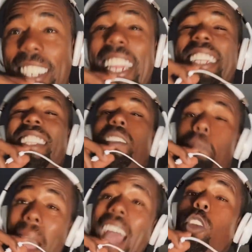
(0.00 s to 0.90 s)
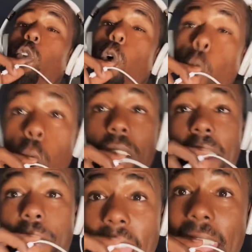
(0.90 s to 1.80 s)
is spot
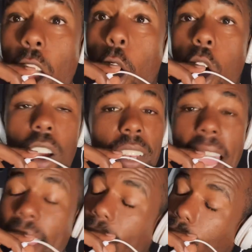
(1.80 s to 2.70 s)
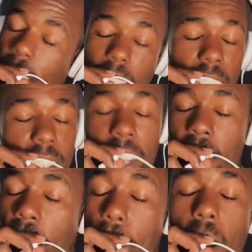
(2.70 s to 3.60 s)
on. They are like,
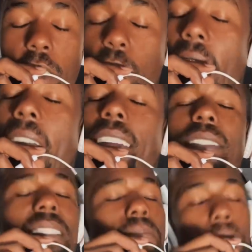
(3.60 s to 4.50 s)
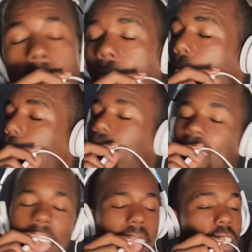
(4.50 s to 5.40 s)
bro, you got moms,
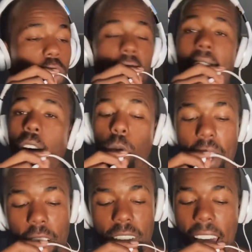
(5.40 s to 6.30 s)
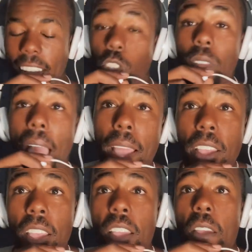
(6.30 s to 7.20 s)
dads, you got weird cats, you got,
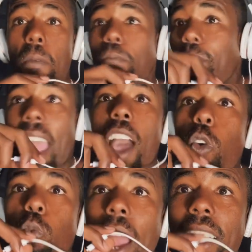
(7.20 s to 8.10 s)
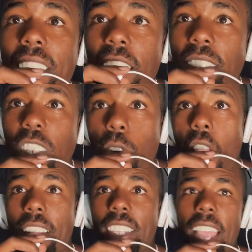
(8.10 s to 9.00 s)
hell, relatives as
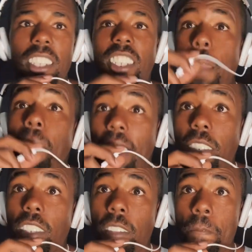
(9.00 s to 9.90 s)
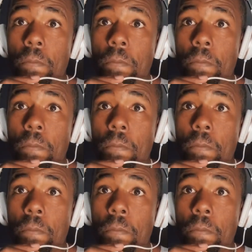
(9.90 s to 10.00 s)
far as like siblings